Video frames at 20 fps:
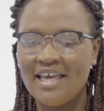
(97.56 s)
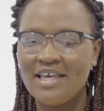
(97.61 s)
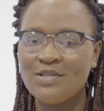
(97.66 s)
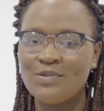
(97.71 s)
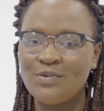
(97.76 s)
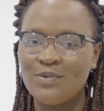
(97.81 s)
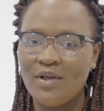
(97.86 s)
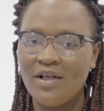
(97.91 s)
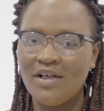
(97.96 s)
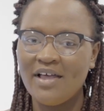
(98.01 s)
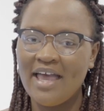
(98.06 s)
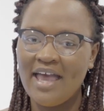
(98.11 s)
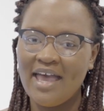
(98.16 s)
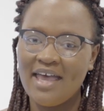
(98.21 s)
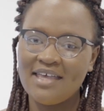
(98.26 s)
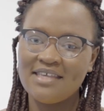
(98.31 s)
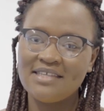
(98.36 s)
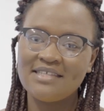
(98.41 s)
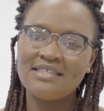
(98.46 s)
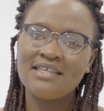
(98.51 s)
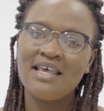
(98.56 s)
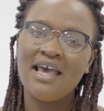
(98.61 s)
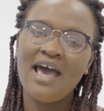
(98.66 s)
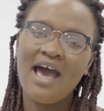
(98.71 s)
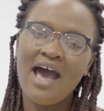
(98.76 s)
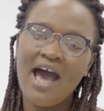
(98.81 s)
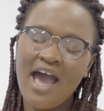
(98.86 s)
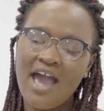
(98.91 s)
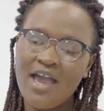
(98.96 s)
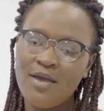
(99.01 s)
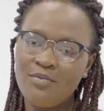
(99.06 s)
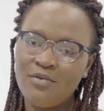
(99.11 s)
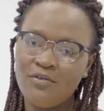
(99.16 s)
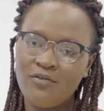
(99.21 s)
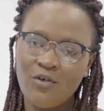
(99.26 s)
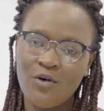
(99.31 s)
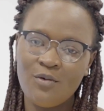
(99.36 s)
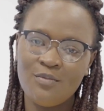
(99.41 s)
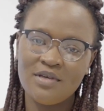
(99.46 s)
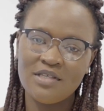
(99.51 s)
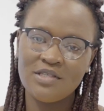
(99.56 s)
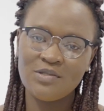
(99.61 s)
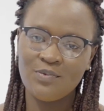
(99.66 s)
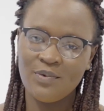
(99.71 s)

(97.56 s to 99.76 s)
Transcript: as well as high performance